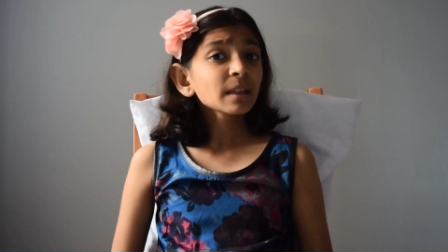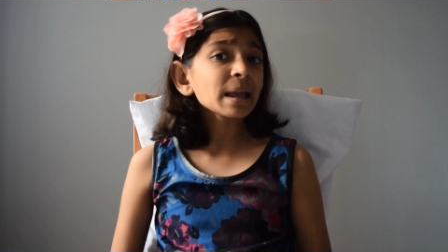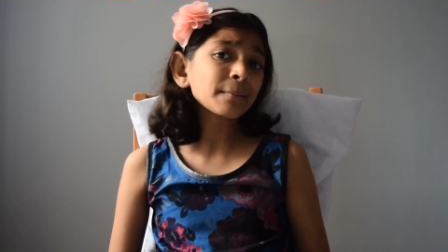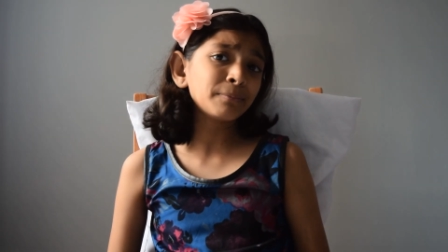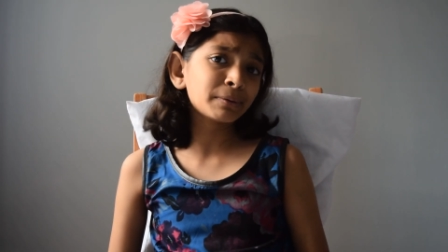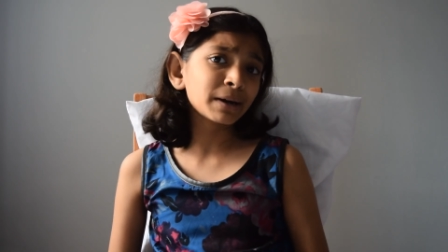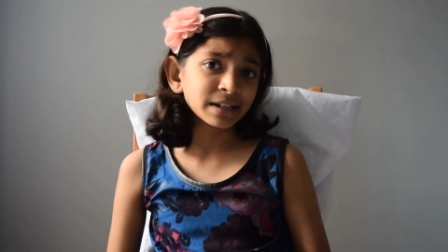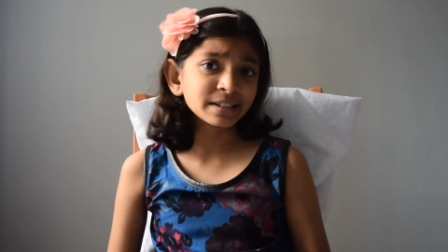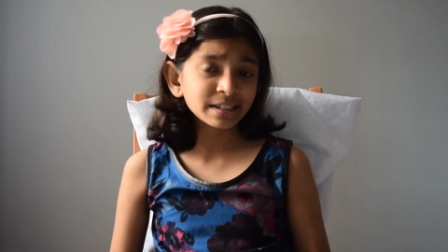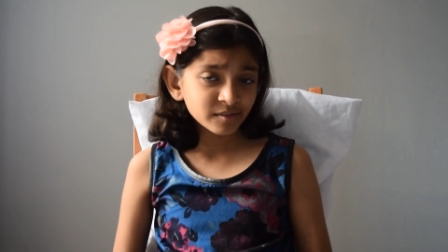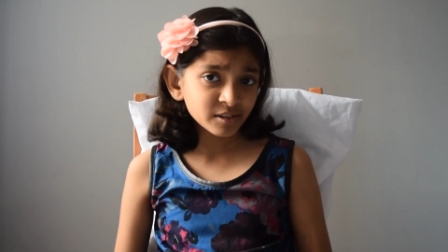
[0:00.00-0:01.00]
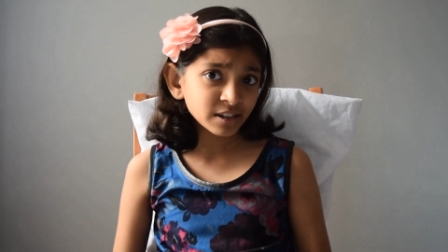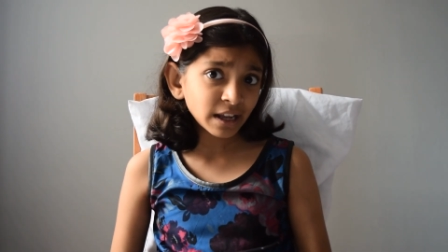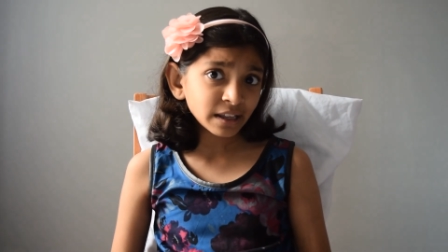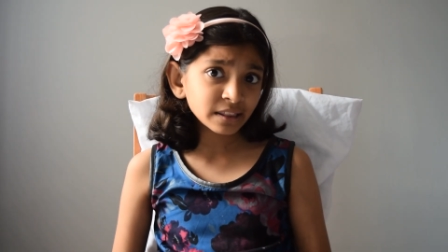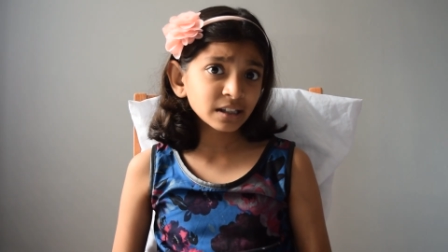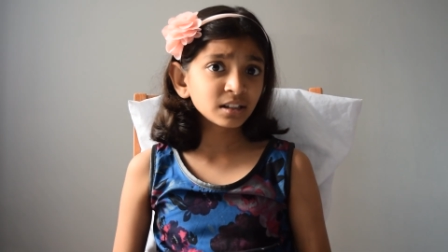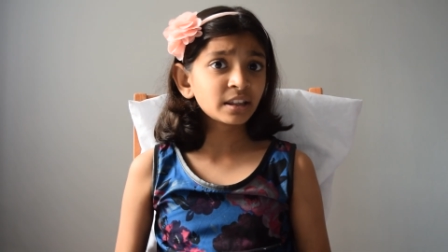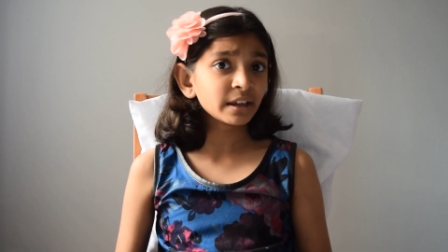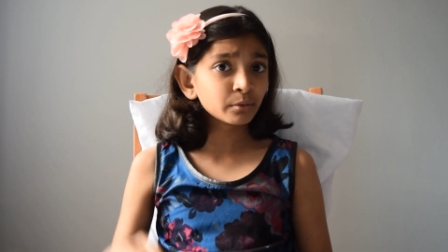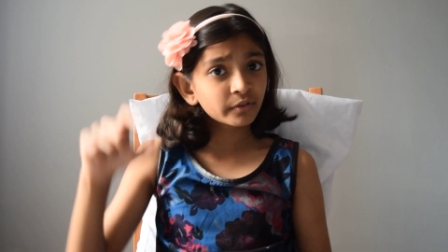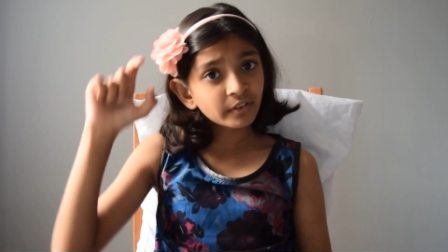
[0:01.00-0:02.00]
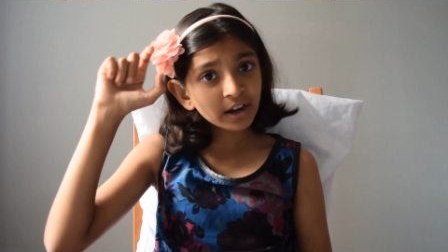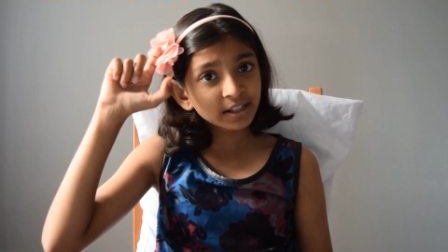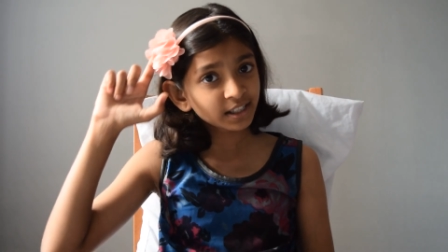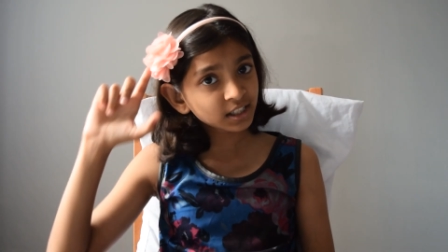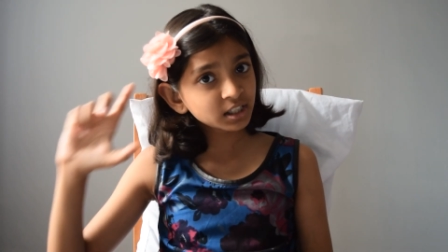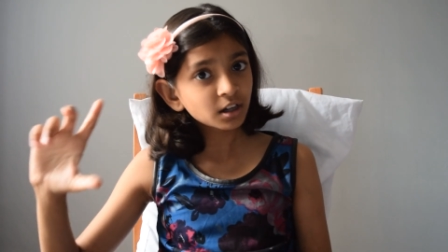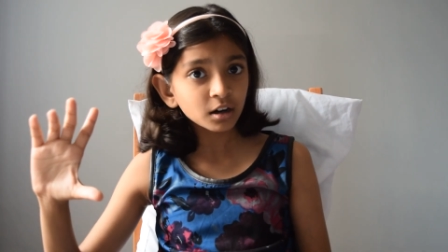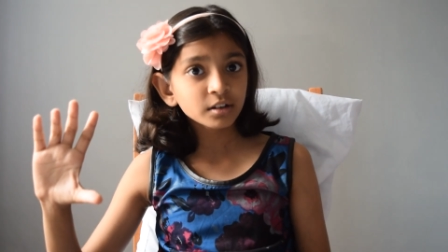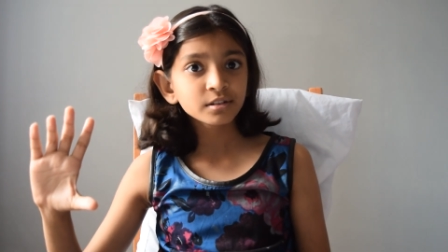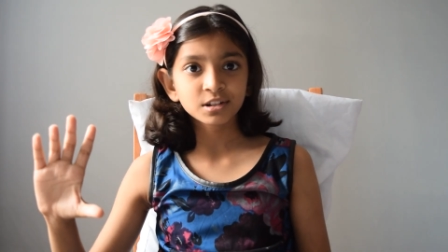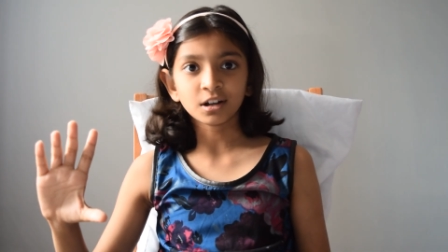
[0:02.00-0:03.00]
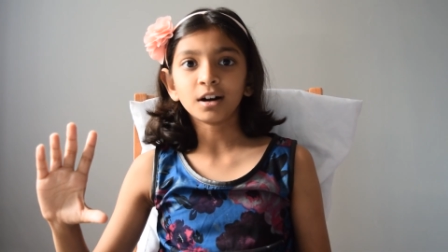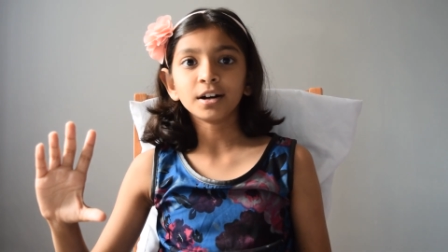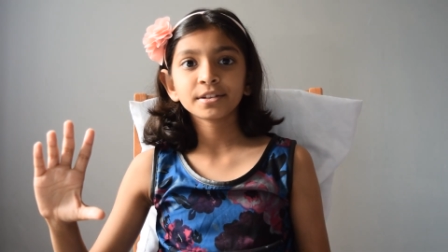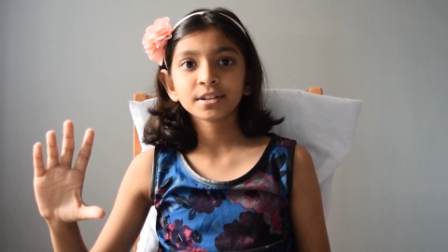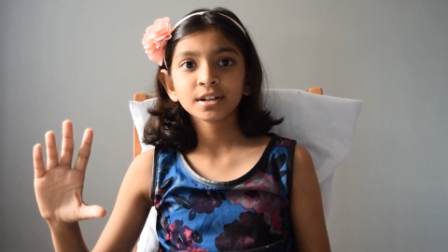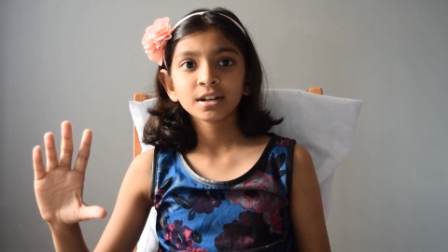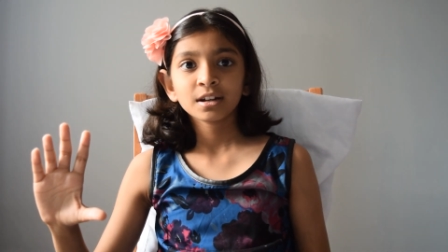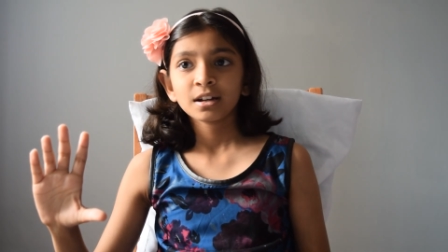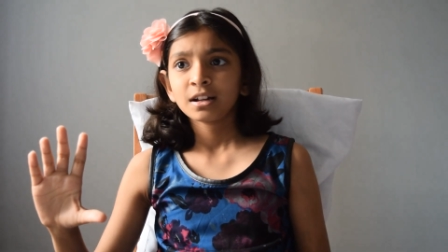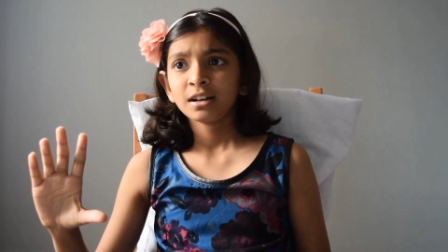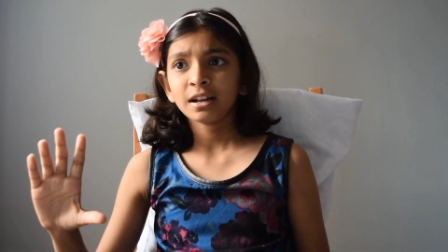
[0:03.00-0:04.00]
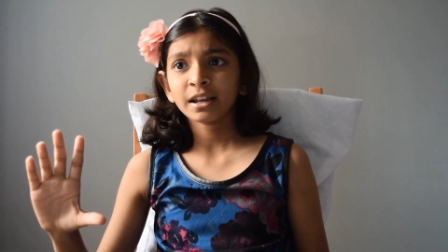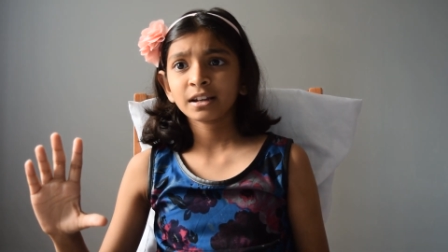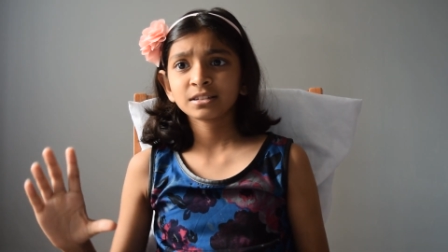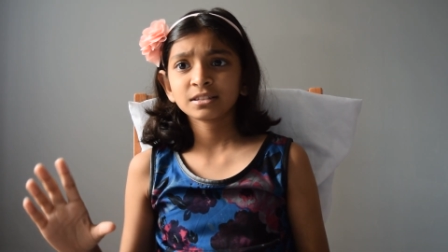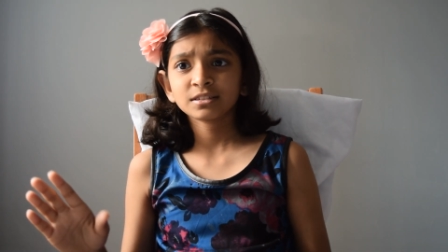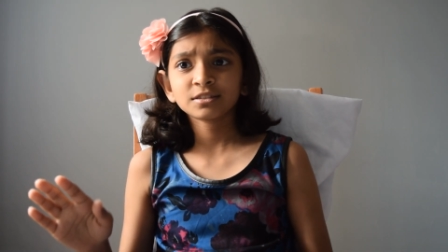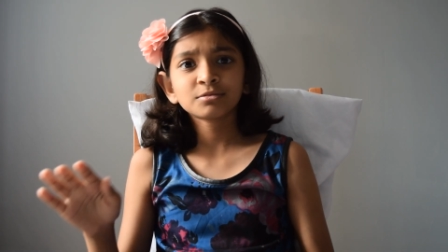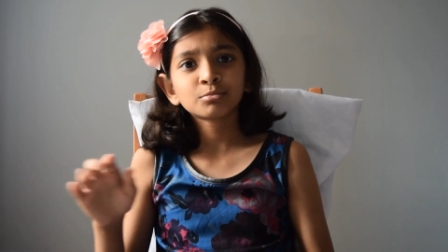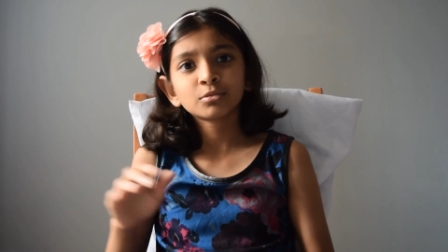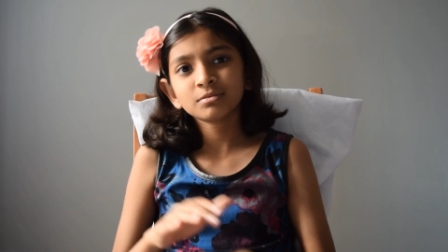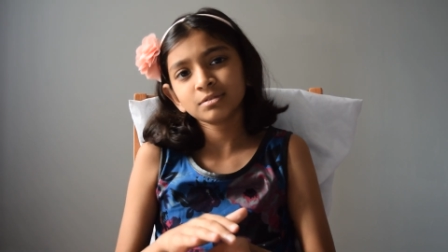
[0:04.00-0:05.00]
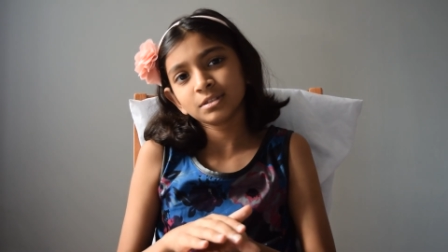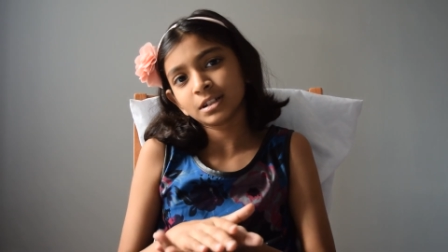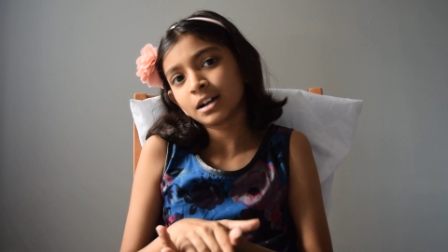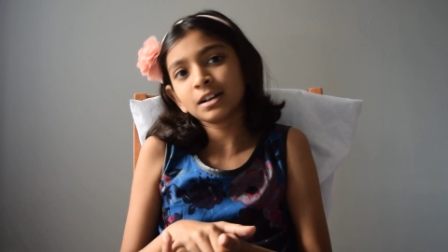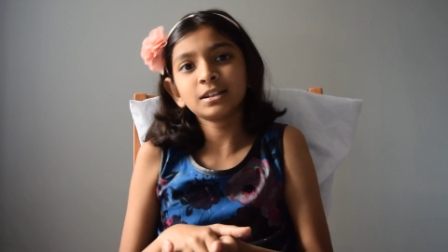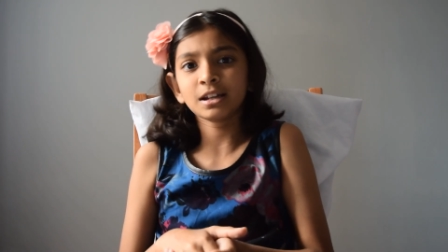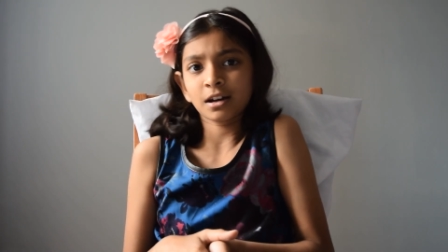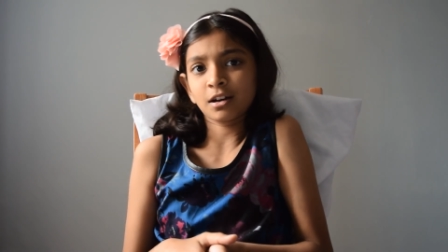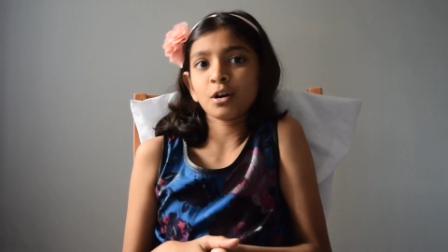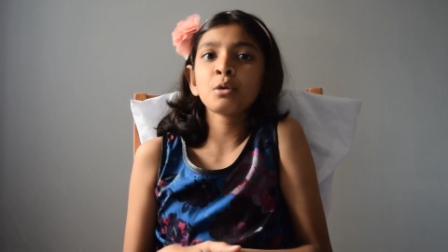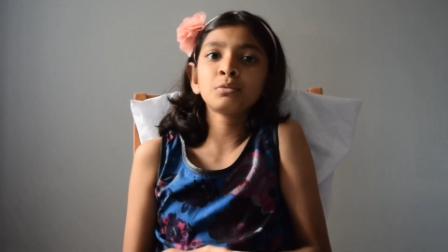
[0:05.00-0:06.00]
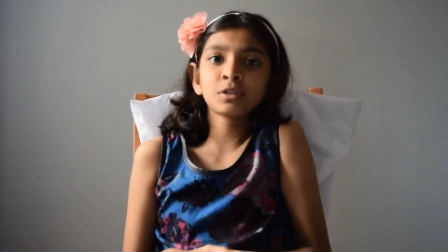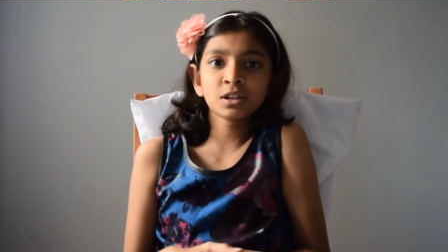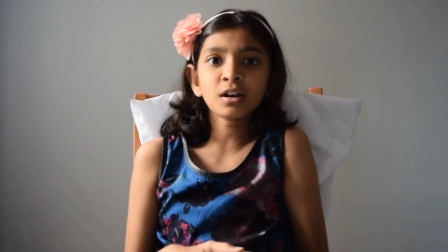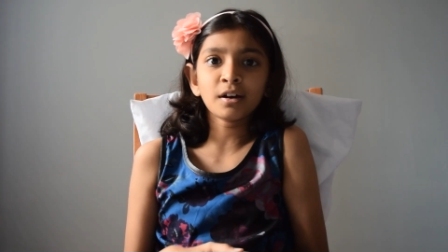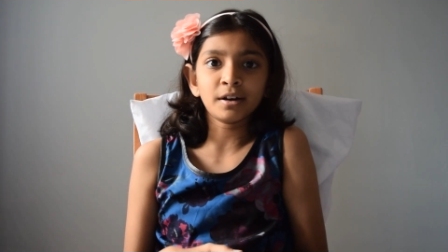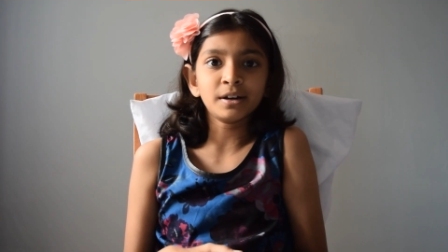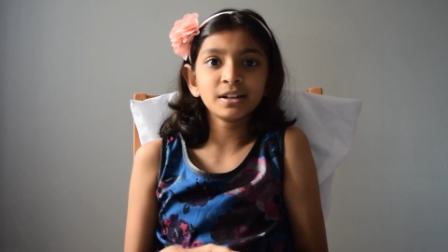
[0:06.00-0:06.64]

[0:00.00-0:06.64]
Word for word: But instead, they were finding young stars, like younger than our own sun.